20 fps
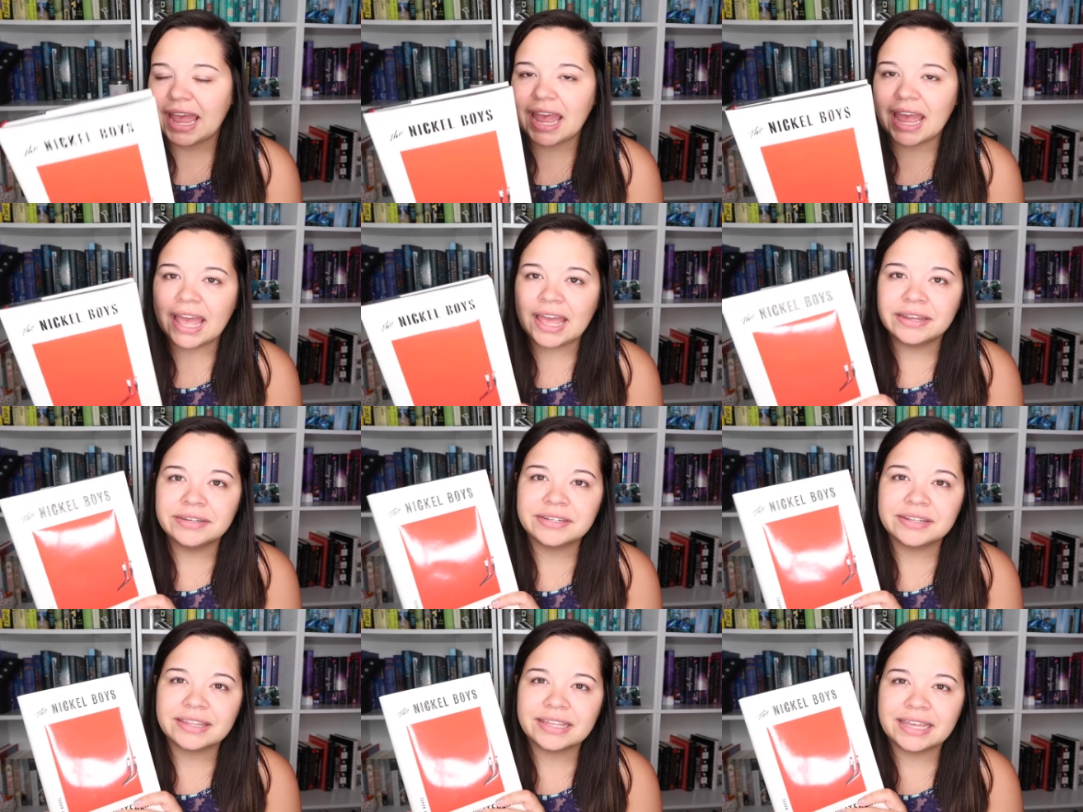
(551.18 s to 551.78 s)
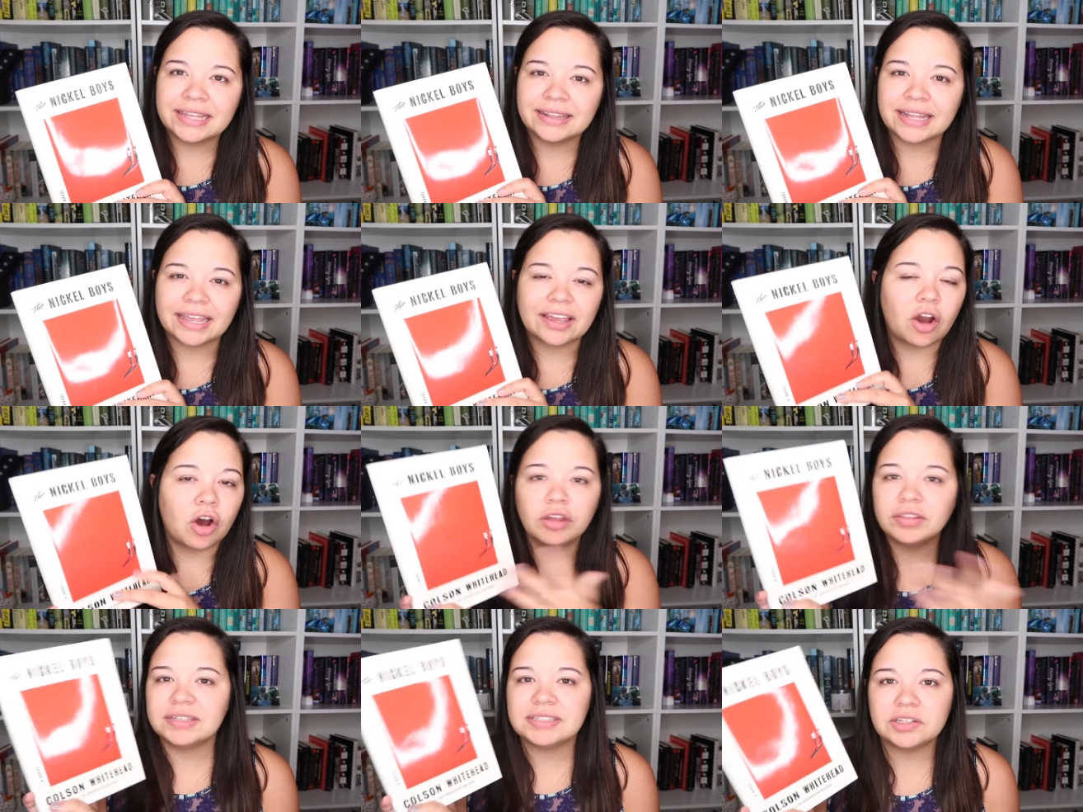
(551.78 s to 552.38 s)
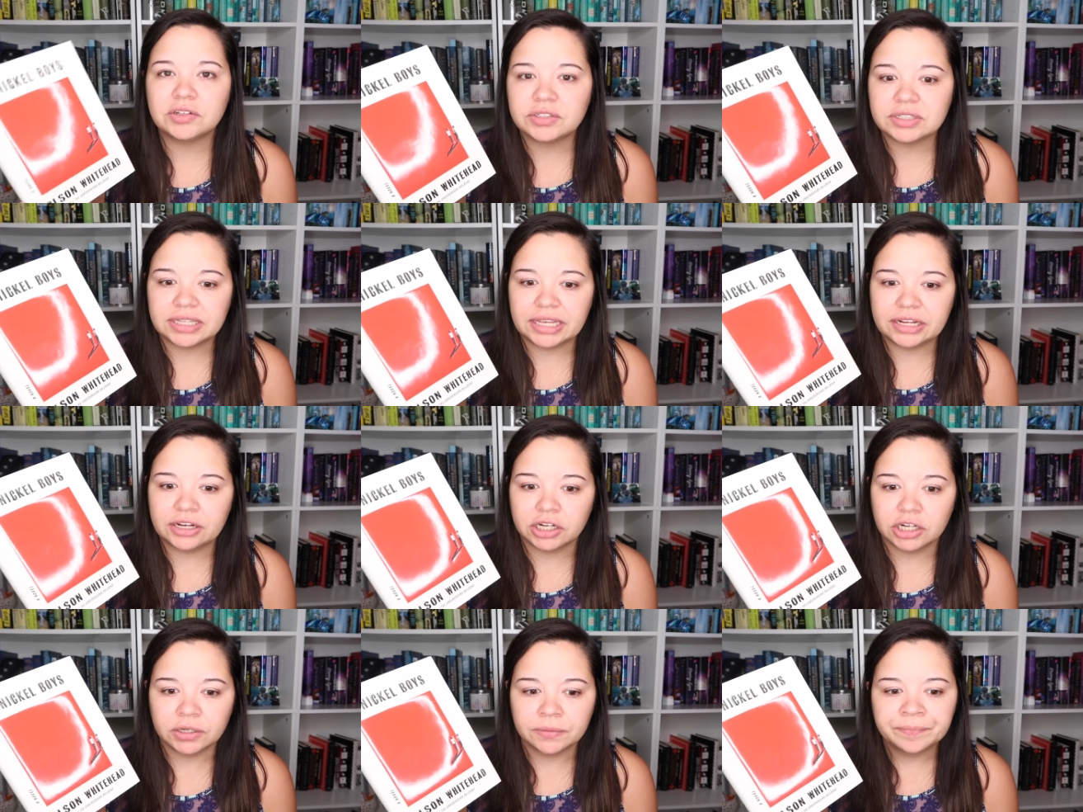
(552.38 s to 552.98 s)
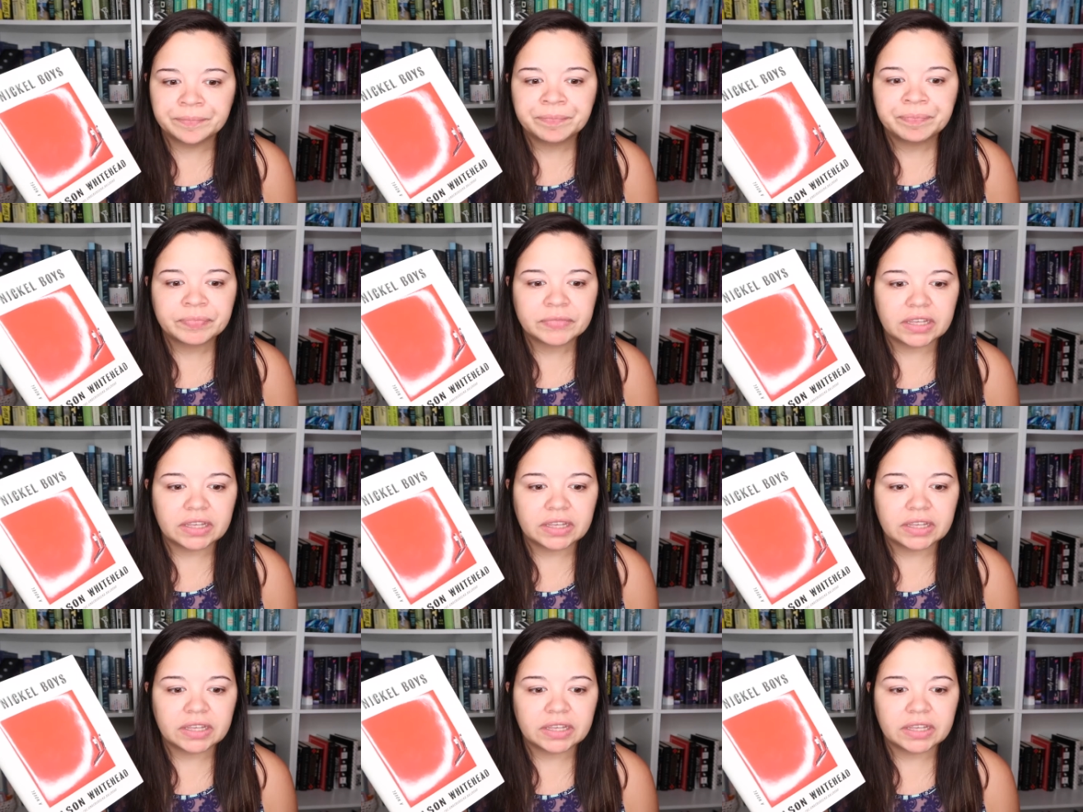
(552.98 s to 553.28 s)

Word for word: and then like all these years later